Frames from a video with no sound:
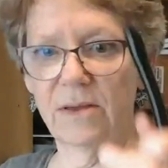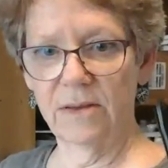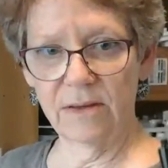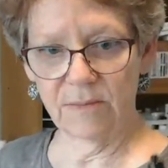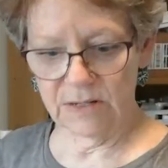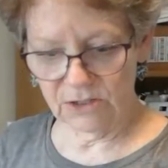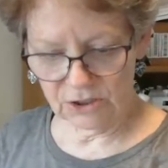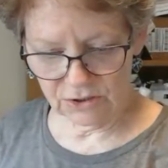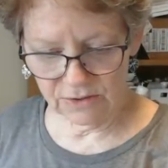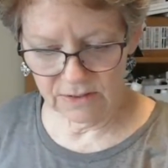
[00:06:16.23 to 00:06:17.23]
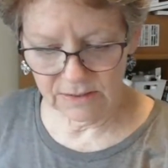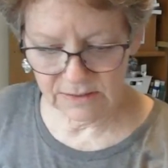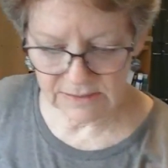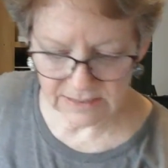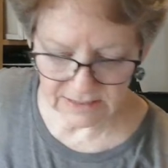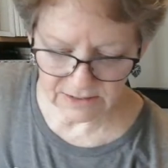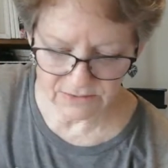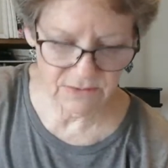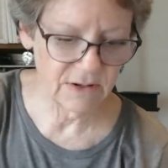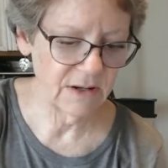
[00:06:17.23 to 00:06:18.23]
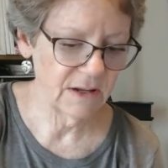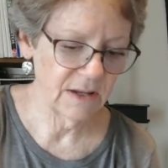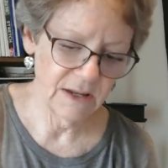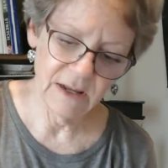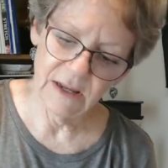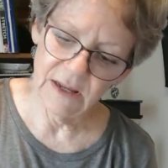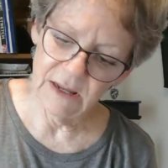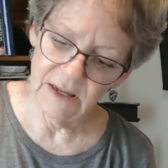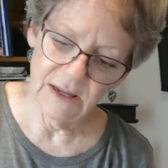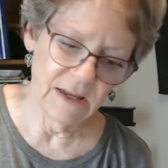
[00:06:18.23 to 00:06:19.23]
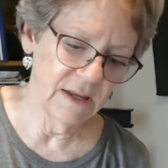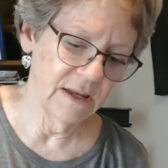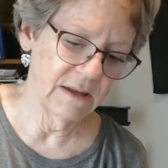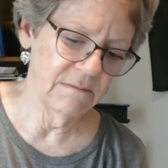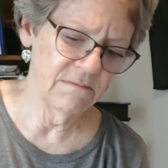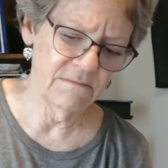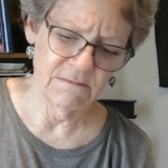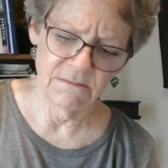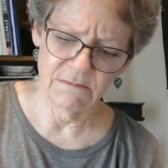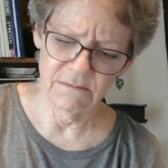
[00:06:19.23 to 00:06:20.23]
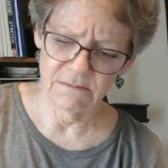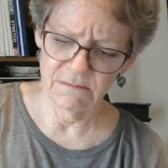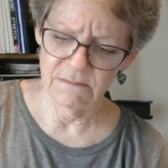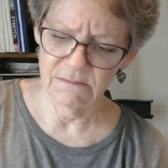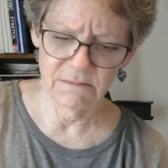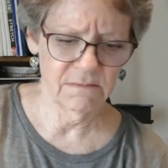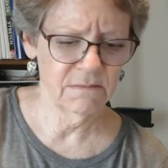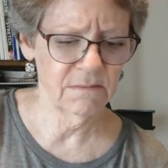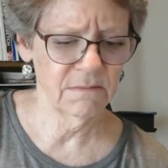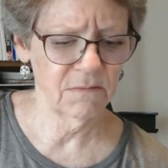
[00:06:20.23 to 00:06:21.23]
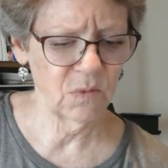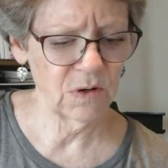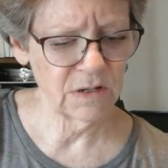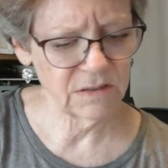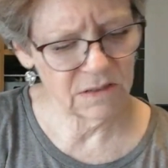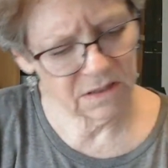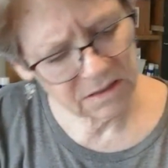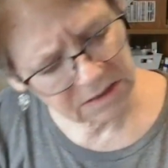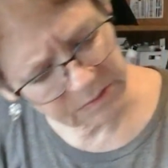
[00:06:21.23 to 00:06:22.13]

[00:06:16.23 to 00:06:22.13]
I'm going to turn this down. Where does this